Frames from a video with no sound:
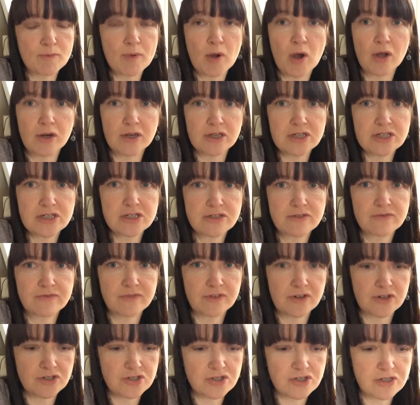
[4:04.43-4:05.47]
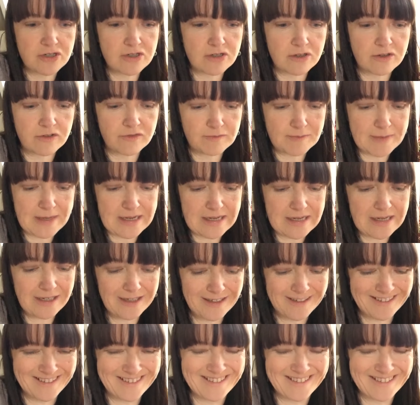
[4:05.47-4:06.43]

polished version of me.